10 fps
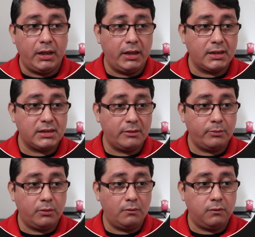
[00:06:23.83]
An
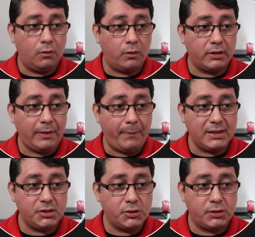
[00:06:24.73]
example for the
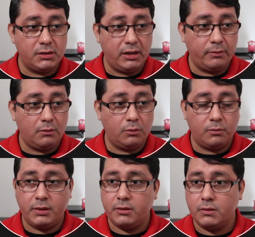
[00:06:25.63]
message level will
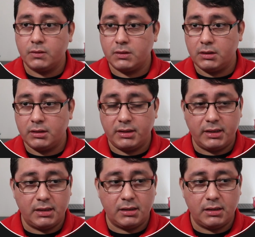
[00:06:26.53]
be using
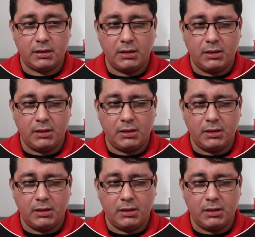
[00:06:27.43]
the,